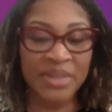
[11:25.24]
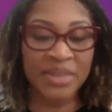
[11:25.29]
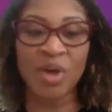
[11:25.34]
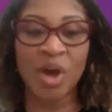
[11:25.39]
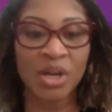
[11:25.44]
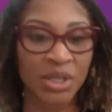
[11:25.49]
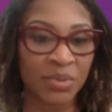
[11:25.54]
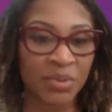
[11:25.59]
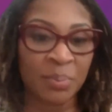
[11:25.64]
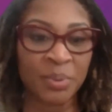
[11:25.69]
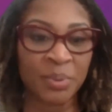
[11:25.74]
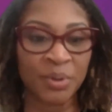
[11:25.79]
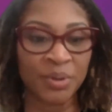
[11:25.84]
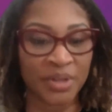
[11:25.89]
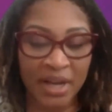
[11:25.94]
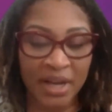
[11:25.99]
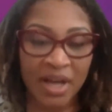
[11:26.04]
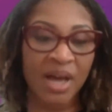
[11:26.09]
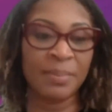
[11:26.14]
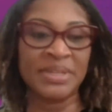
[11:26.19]
already thought you were
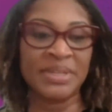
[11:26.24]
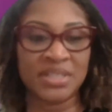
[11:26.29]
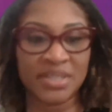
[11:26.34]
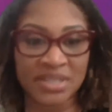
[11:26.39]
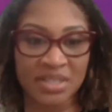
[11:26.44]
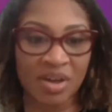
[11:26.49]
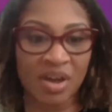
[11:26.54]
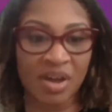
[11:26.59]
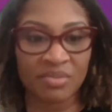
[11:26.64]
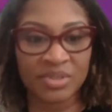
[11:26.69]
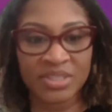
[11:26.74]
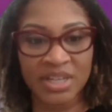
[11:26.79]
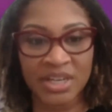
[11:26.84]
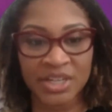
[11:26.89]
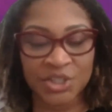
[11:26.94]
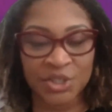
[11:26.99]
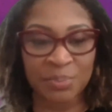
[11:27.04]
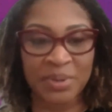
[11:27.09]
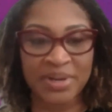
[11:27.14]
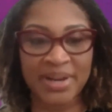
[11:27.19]
brilliant coming to this
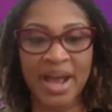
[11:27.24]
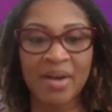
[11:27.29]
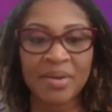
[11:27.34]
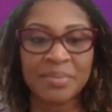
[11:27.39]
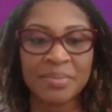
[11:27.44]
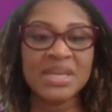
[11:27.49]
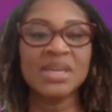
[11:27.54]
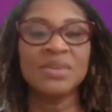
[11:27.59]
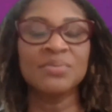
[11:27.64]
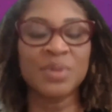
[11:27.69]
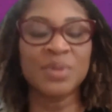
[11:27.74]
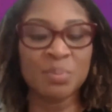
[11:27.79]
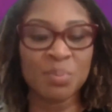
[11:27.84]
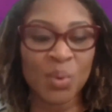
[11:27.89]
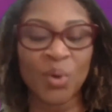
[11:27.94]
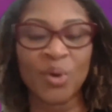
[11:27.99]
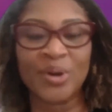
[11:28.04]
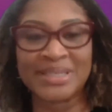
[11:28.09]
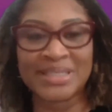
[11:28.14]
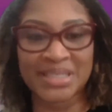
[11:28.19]
conversation, but now I'm even
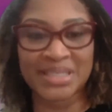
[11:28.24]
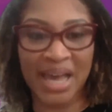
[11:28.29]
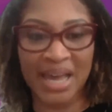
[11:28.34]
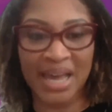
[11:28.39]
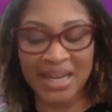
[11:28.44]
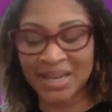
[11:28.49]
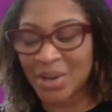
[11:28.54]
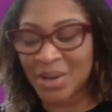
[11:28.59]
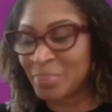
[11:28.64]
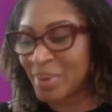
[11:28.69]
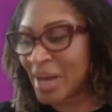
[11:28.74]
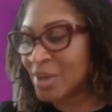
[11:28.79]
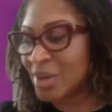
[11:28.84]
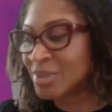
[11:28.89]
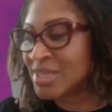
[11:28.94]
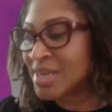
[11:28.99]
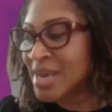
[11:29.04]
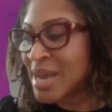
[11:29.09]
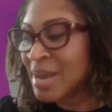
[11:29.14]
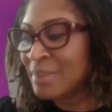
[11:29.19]
more excited
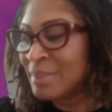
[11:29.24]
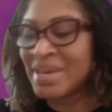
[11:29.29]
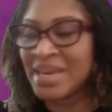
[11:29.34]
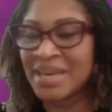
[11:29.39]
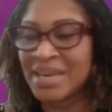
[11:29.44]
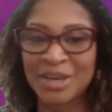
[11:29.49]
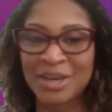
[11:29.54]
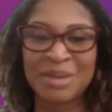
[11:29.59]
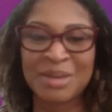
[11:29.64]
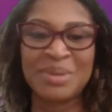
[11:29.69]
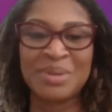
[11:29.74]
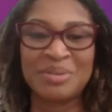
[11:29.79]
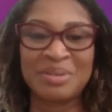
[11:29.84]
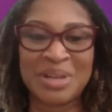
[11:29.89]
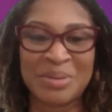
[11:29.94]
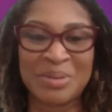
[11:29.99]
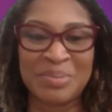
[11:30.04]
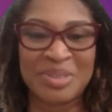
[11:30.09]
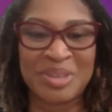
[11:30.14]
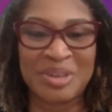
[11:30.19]
about being in
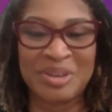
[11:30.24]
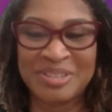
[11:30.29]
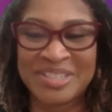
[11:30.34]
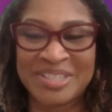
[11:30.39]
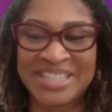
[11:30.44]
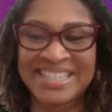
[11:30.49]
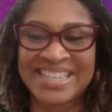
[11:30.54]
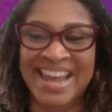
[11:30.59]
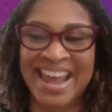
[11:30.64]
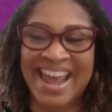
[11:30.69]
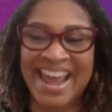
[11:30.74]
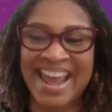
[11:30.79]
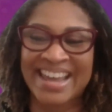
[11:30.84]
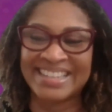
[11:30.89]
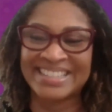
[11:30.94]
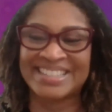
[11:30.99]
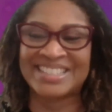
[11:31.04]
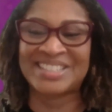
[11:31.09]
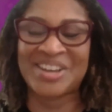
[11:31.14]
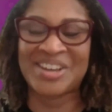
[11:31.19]
community with you
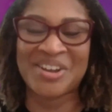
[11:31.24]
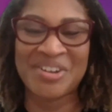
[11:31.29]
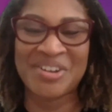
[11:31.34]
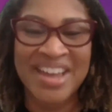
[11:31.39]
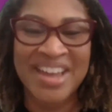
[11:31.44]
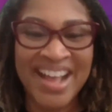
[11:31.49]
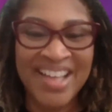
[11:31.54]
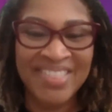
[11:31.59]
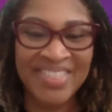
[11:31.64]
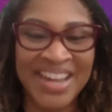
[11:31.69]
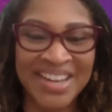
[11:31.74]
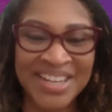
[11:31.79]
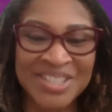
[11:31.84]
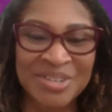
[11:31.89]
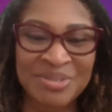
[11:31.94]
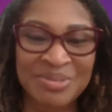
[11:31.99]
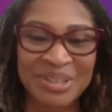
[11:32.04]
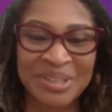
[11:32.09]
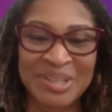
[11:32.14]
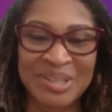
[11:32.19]
today. And so that
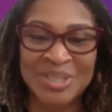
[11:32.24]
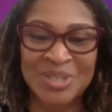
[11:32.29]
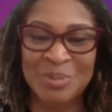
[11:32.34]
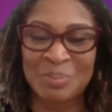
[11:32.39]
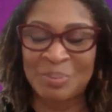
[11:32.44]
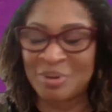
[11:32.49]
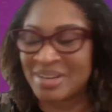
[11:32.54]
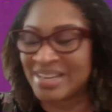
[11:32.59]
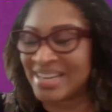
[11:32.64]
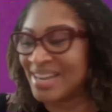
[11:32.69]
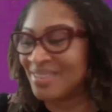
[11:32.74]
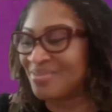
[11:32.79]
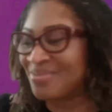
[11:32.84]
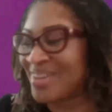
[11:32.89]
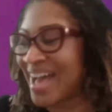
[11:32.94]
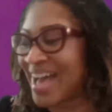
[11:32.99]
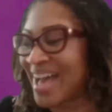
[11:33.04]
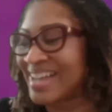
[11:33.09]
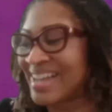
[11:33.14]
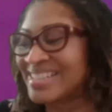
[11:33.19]
is a really super neat
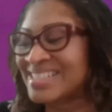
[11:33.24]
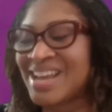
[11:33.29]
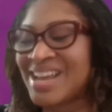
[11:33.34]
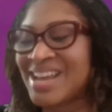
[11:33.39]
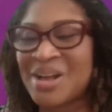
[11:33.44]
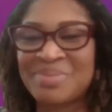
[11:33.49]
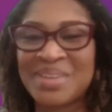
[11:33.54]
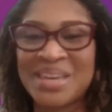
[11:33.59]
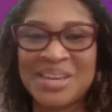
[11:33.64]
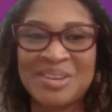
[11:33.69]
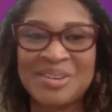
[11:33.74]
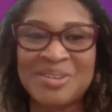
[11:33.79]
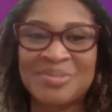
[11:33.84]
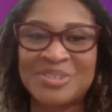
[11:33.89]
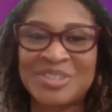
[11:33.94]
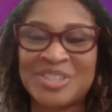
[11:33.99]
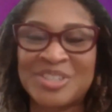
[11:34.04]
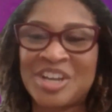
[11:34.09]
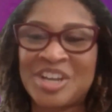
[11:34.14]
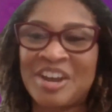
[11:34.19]
fact. Thank you
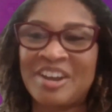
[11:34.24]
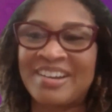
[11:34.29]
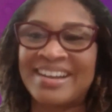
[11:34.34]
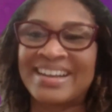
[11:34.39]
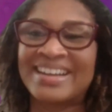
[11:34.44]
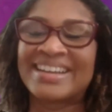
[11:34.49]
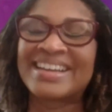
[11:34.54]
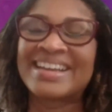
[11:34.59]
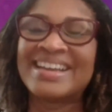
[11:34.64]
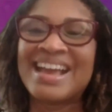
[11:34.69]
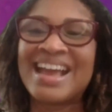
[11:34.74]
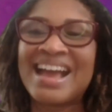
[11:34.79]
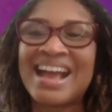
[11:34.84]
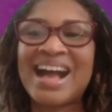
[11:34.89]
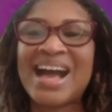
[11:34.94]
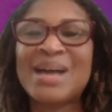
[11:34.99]
for sharing.